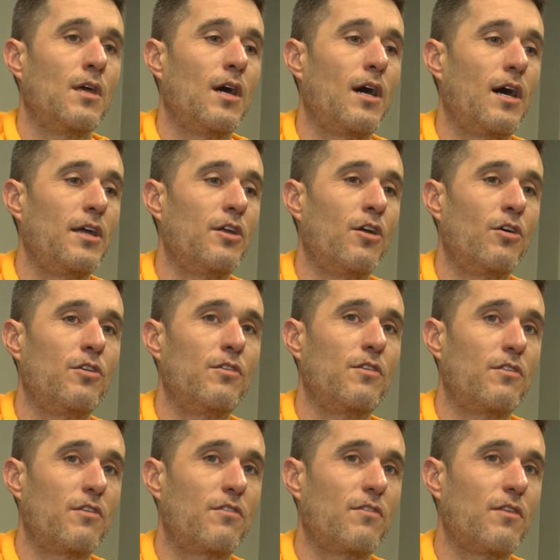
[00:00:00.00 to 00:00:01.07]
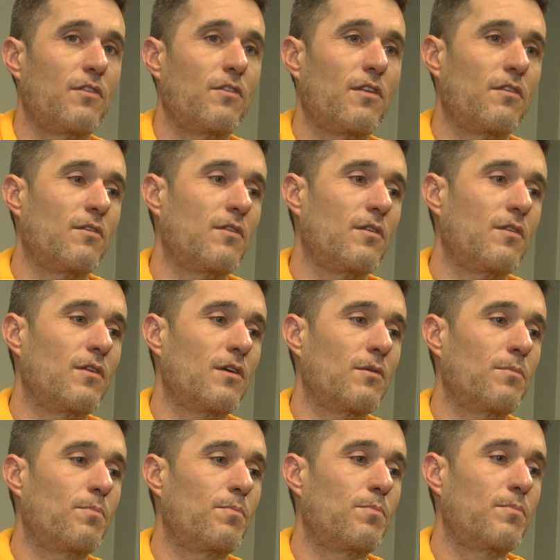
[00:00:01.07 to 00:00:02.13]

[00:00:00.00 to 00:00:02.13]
The